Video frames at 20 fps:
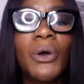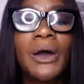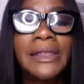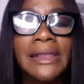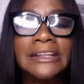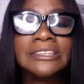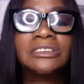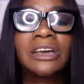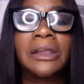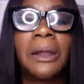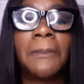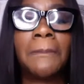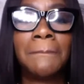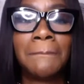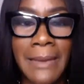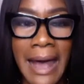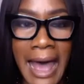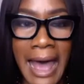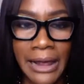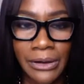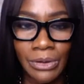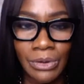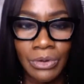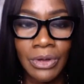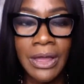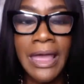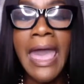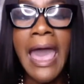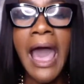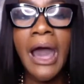that's going to model
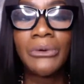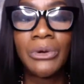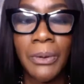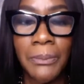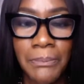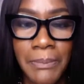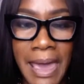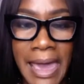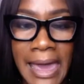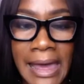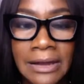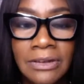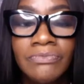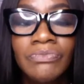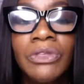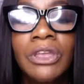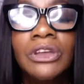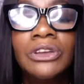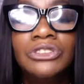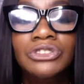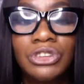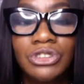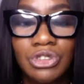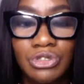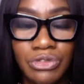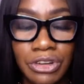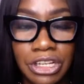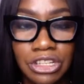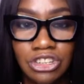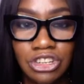how a man should
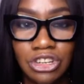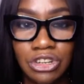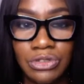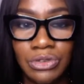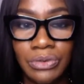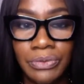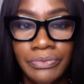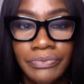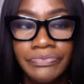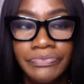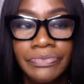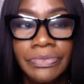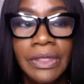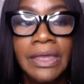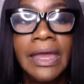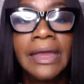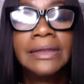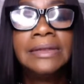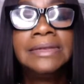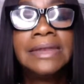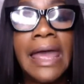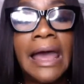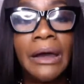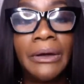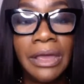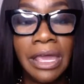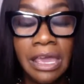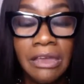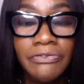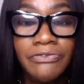treat you. Now,
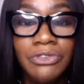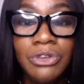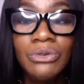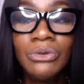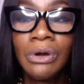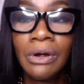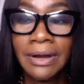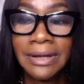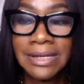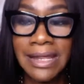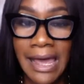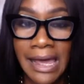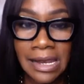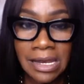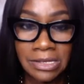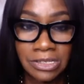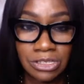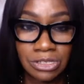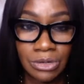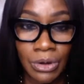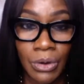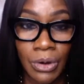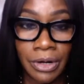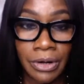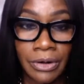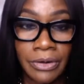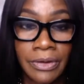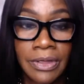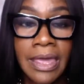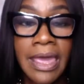if you are a daddyless
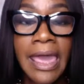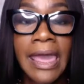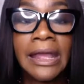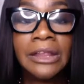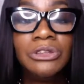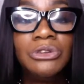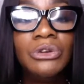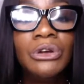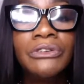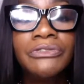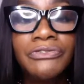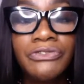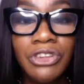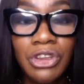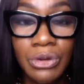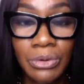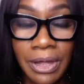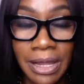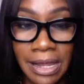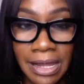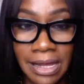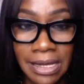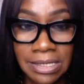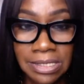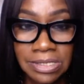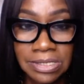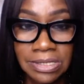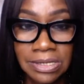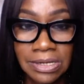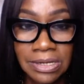daughter and you're viewing
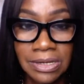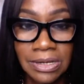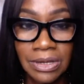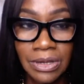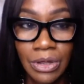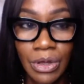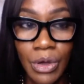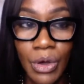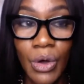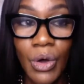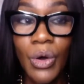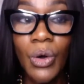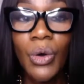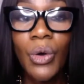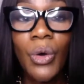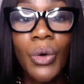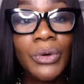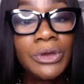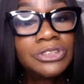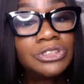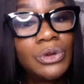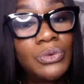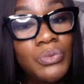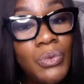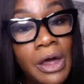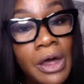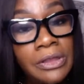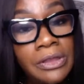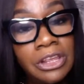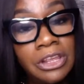this, who is the
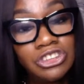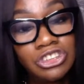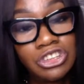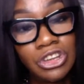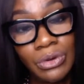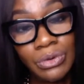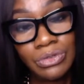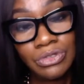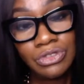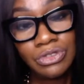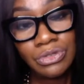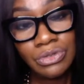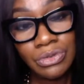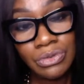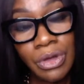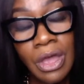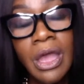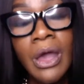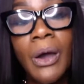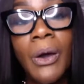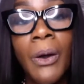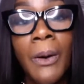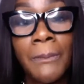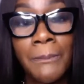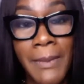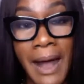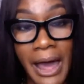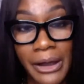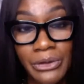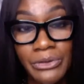one that showed you or
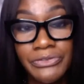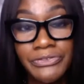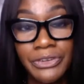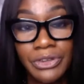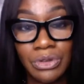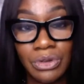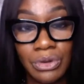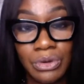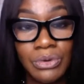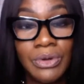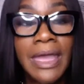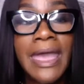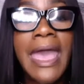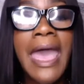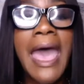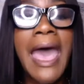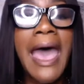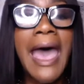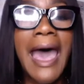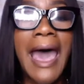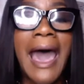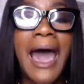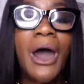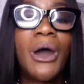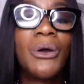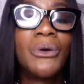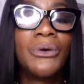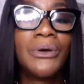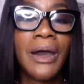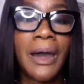modeled for you
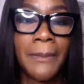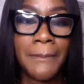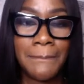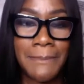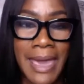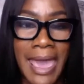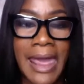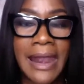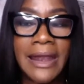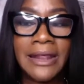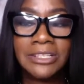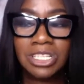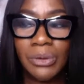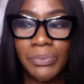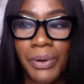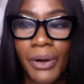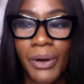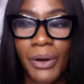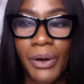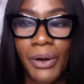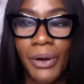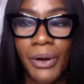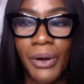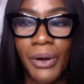how a man is supposed